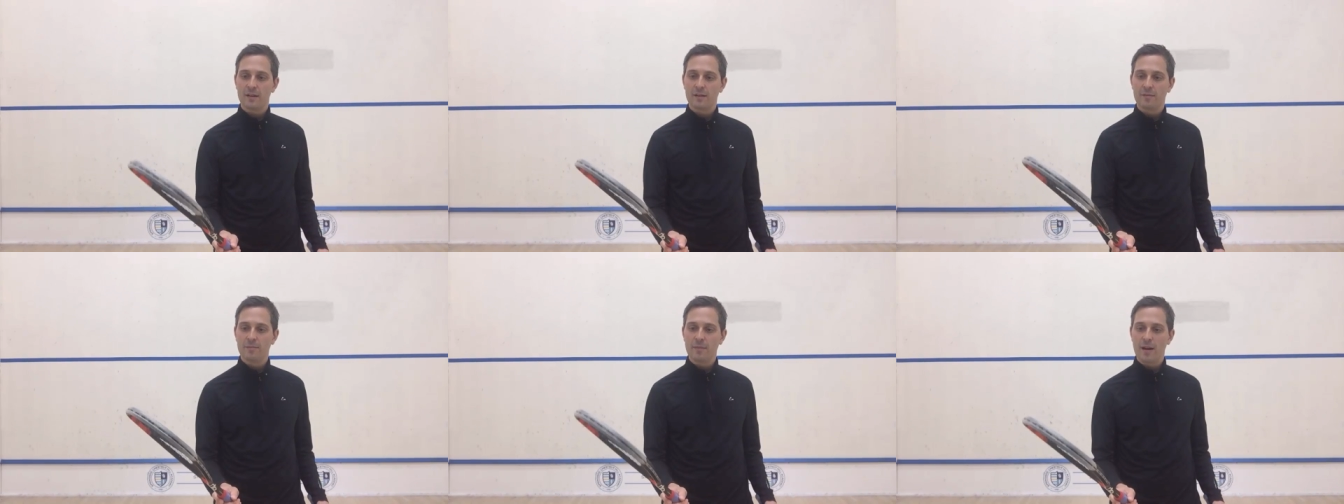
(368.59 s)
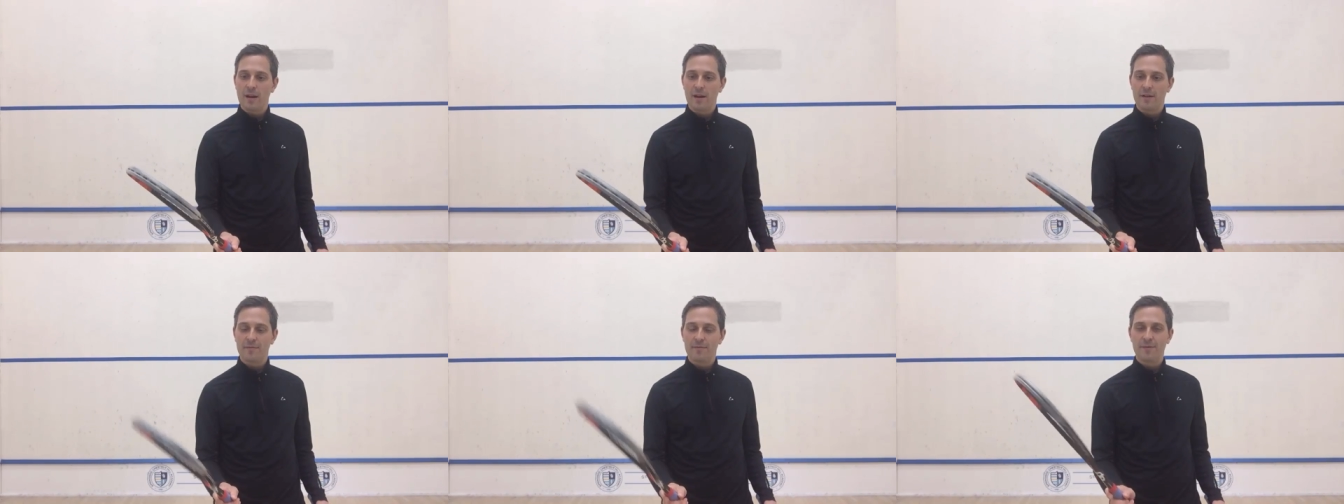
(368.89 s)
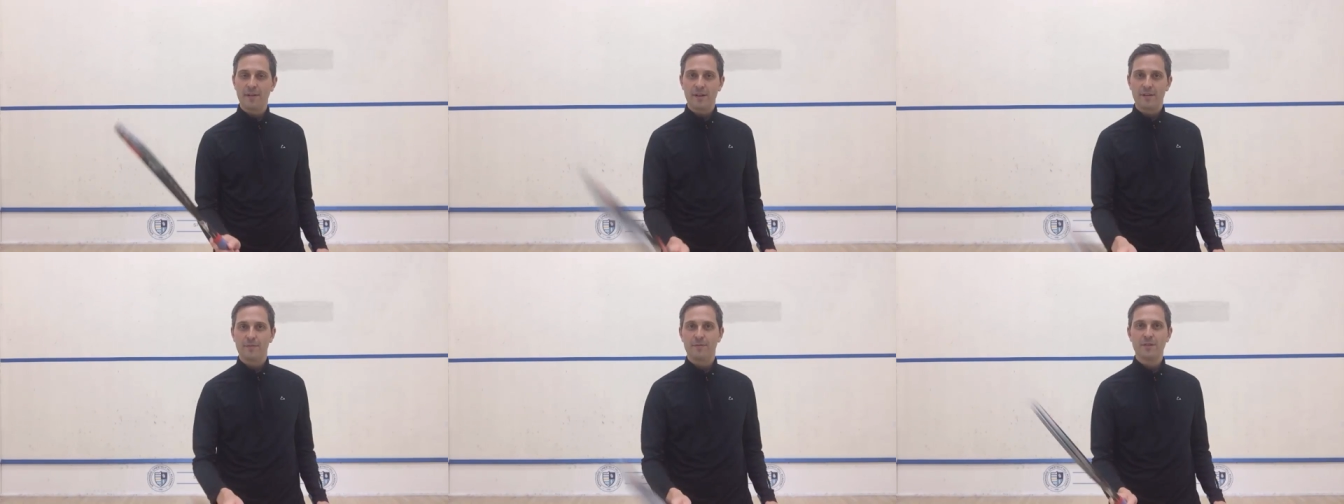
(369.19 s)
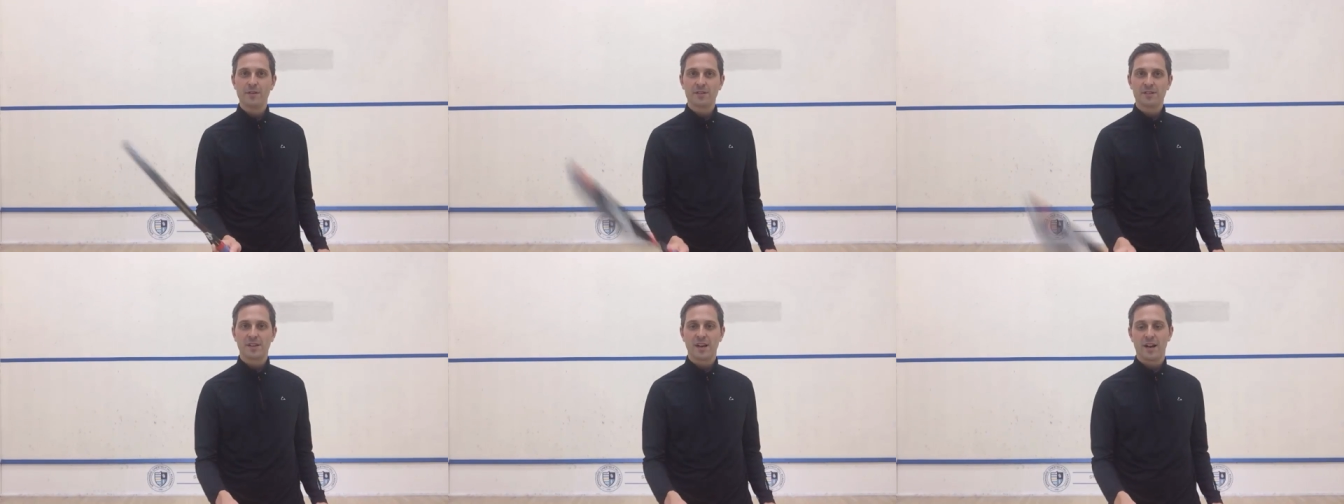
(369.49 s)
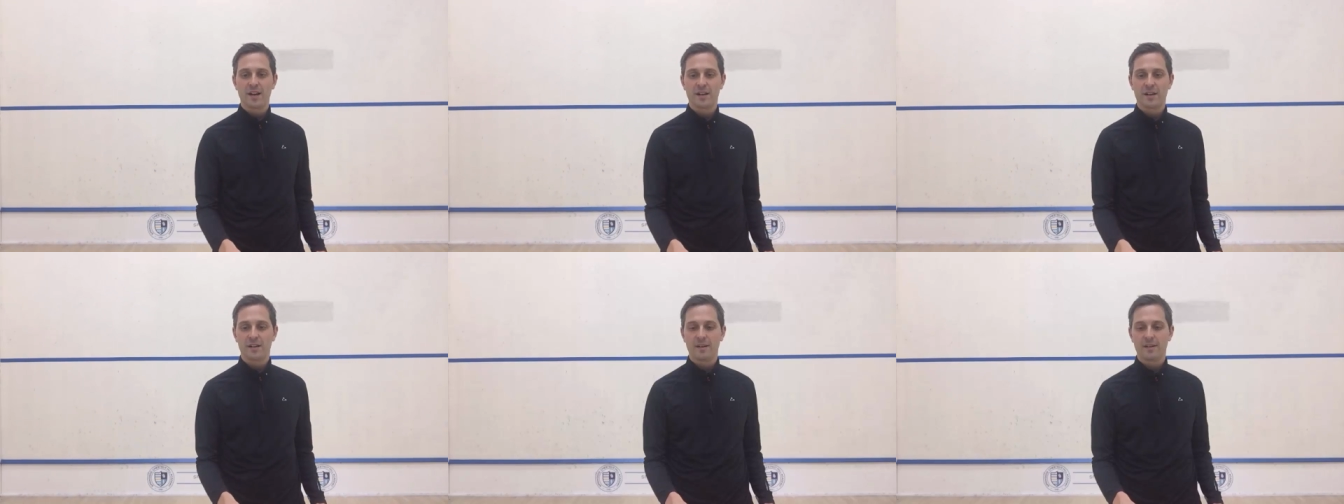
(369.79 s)
it feels
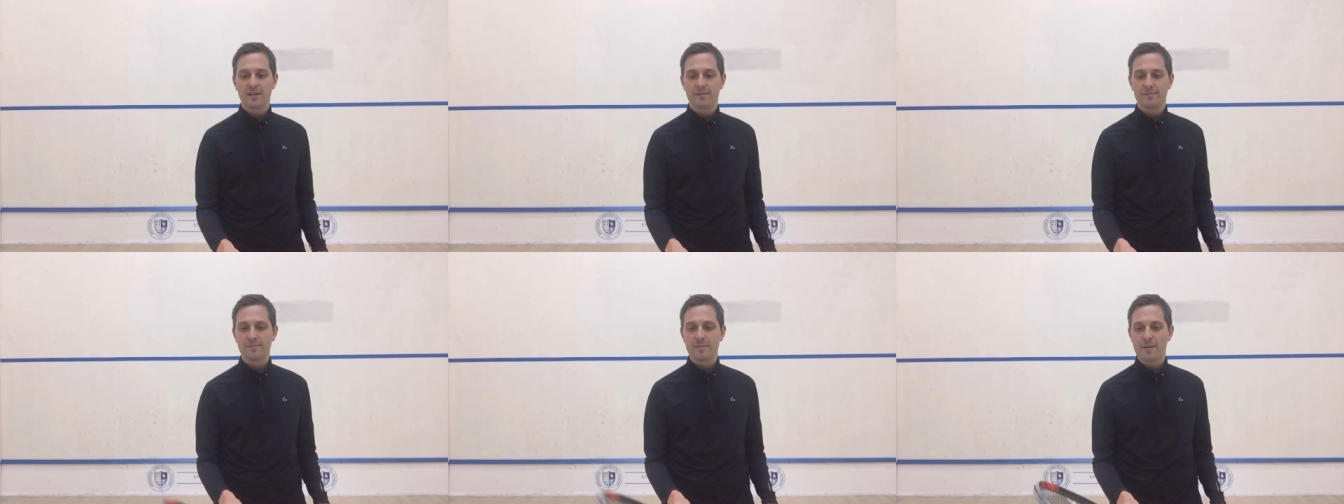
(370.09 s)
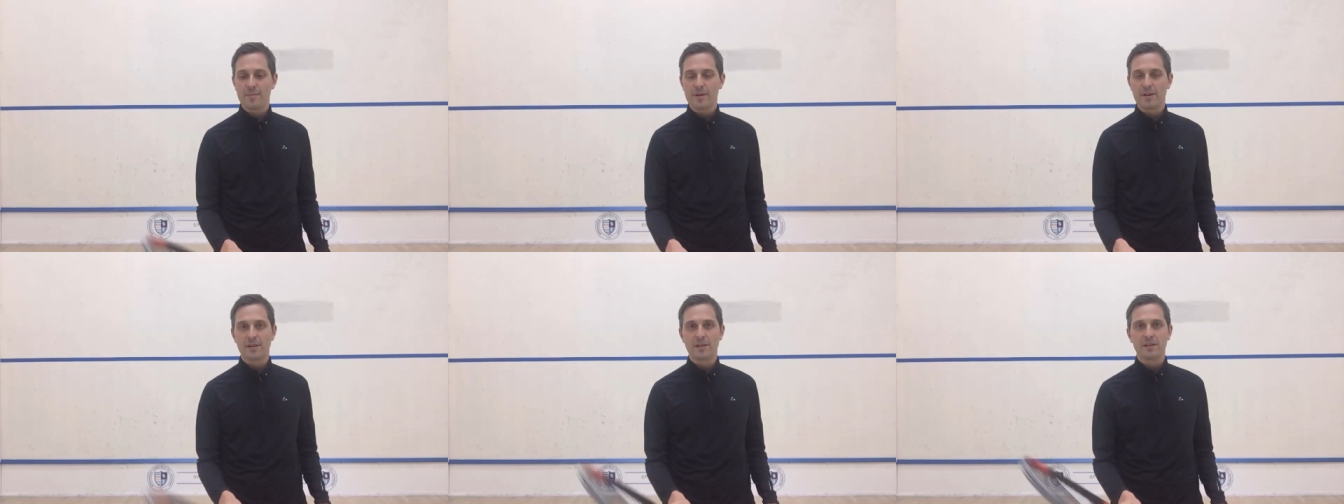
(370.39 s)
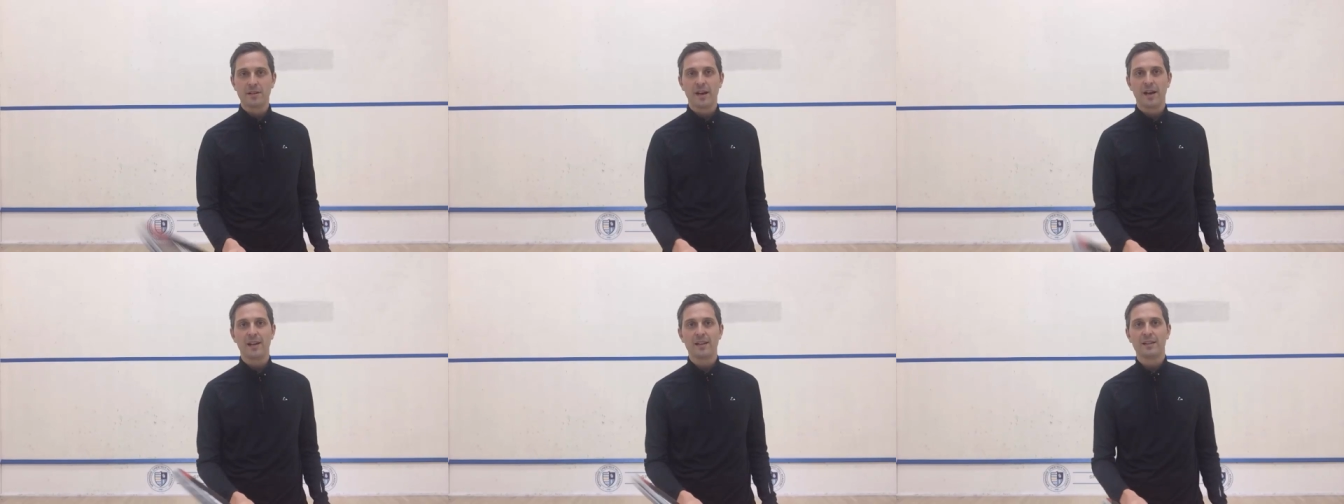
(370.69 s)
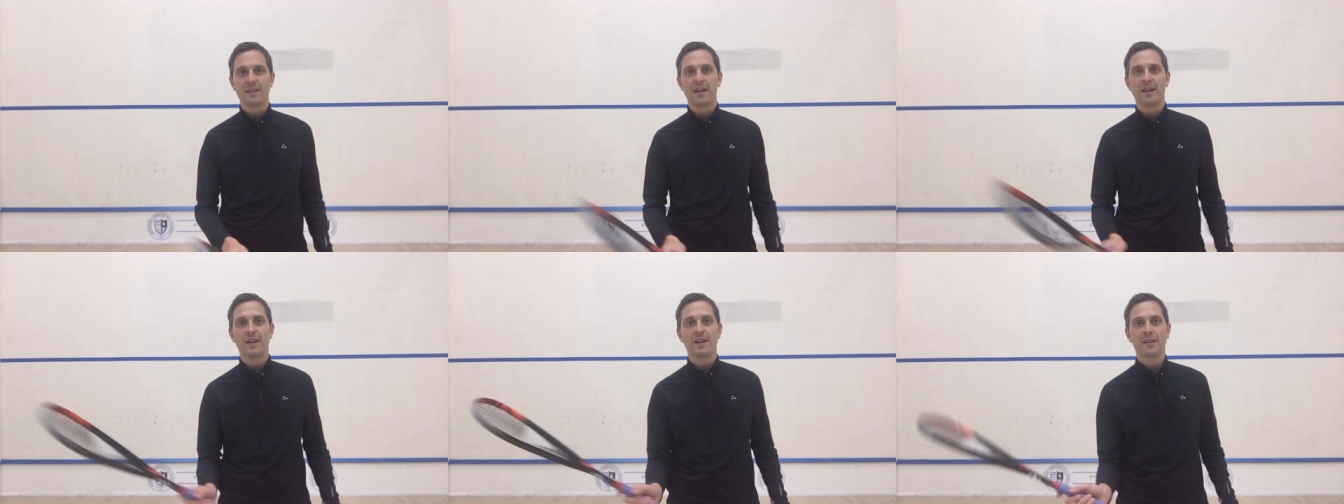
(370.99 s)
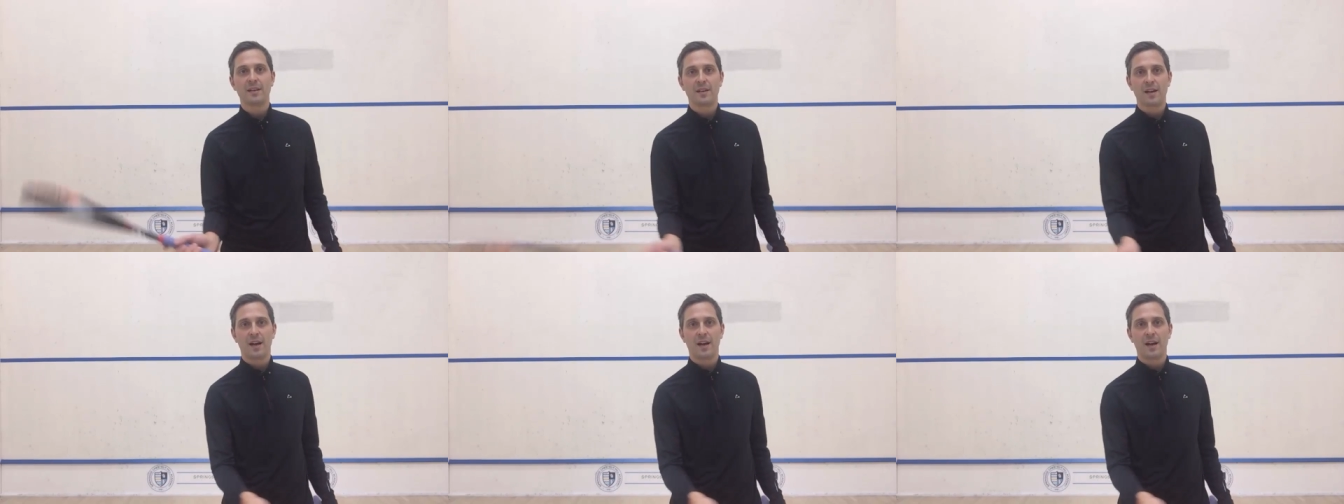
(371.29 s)
kind of maybe a little head light,